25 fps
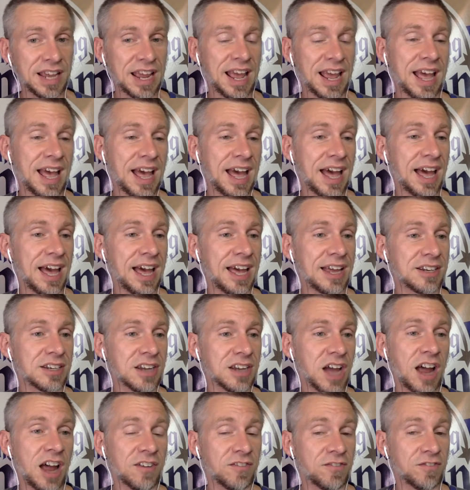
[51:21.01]
and
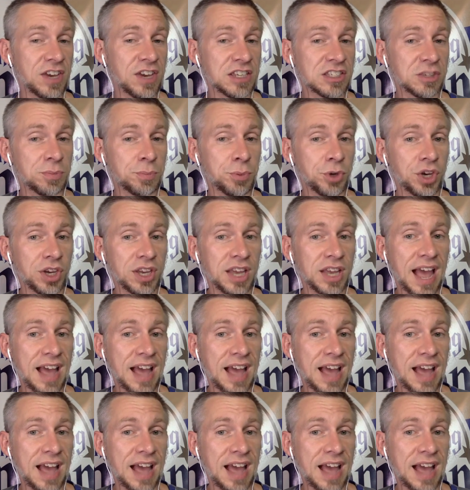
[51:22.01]
on Facebook,